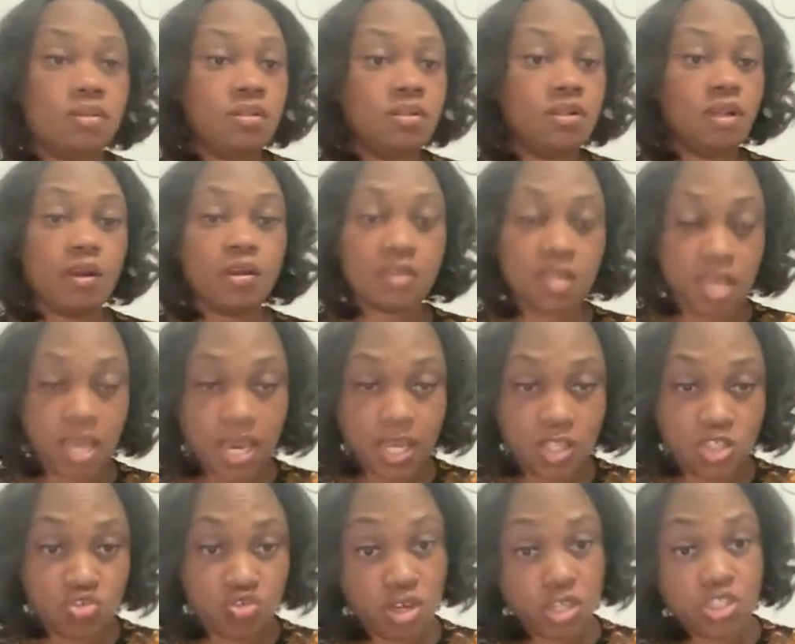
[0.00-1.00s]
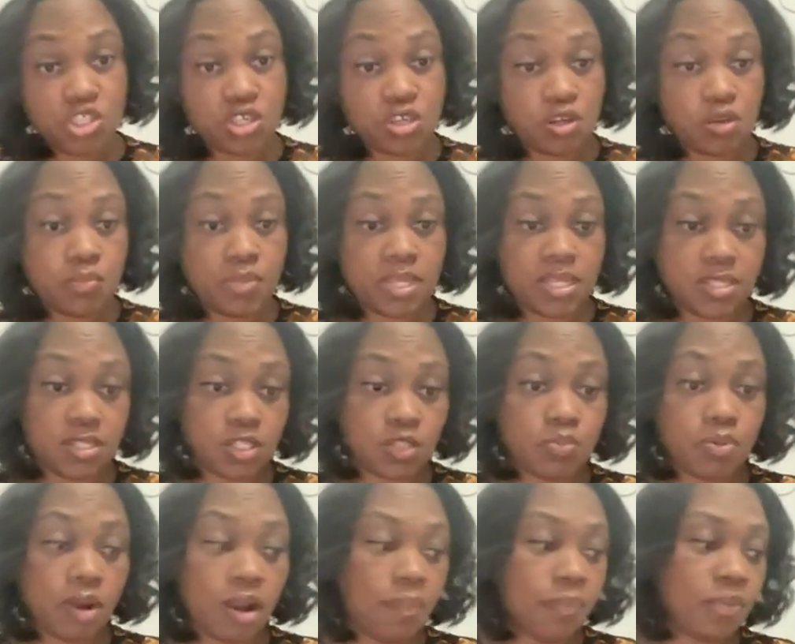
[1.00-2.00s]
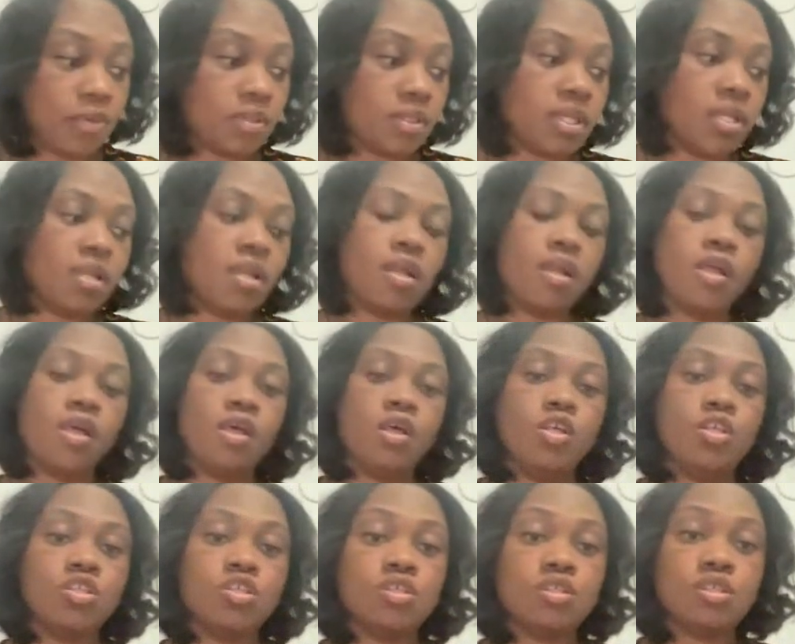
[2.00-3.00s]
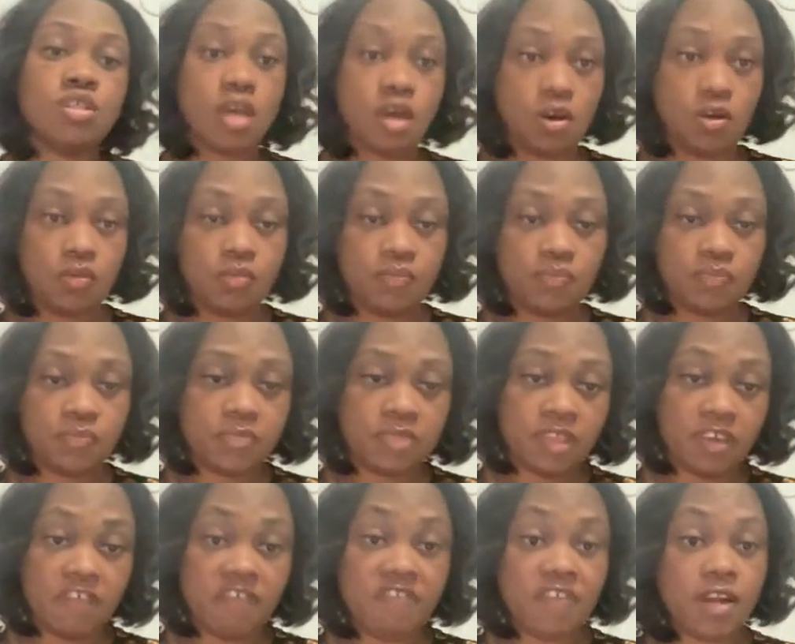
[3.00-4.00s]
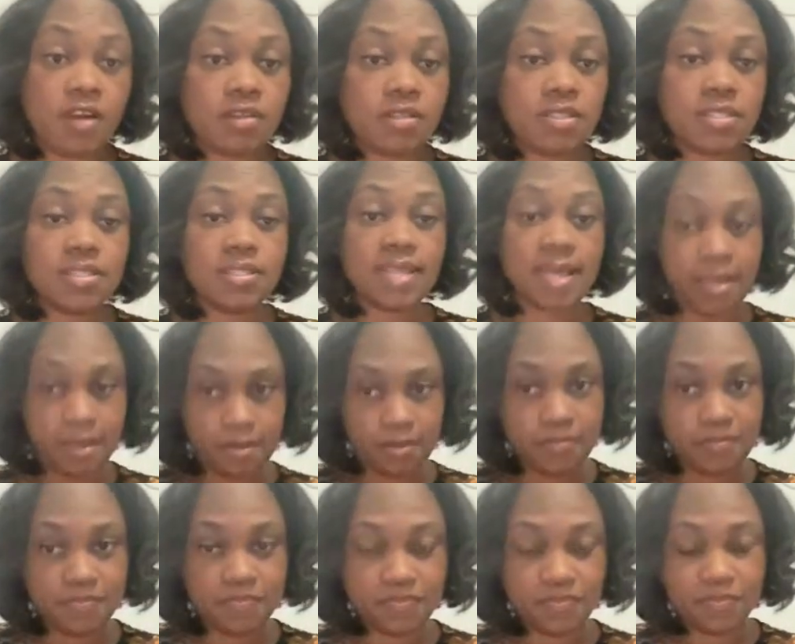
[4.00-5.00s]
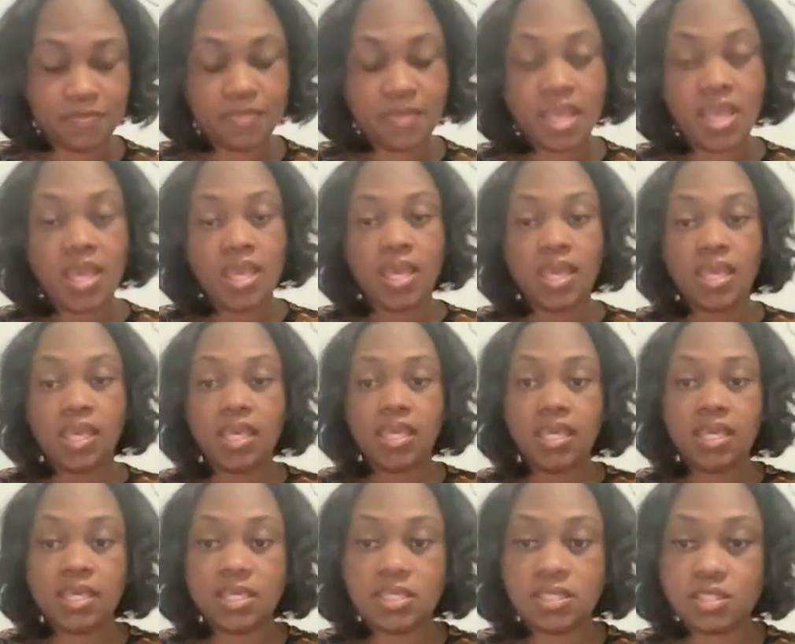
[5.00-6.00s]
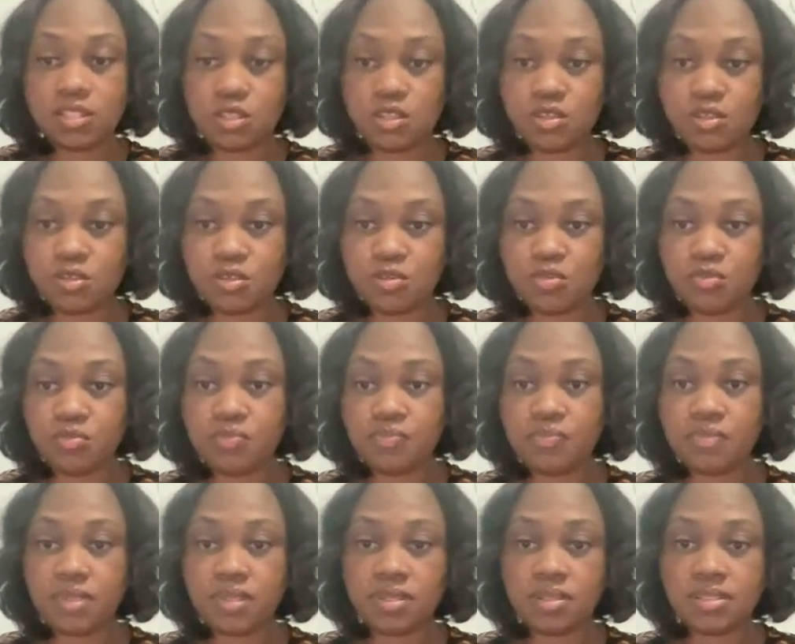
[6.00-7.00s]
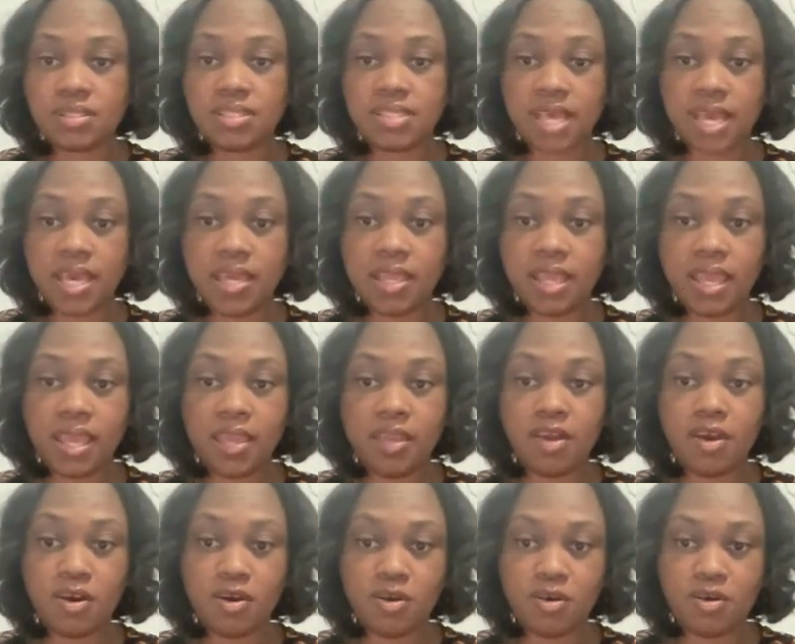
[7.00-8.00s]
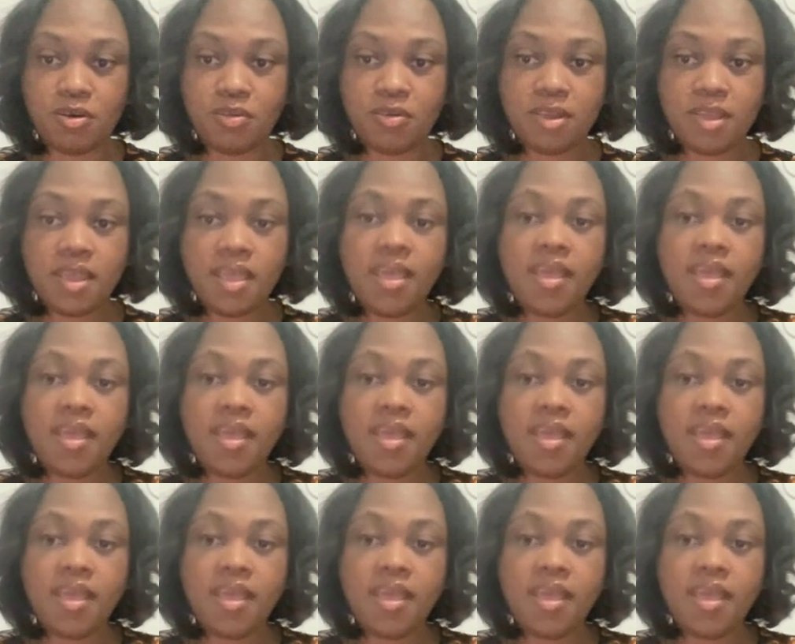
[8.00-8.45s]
learning how to structure your business properly. So, the first step is to set a goal.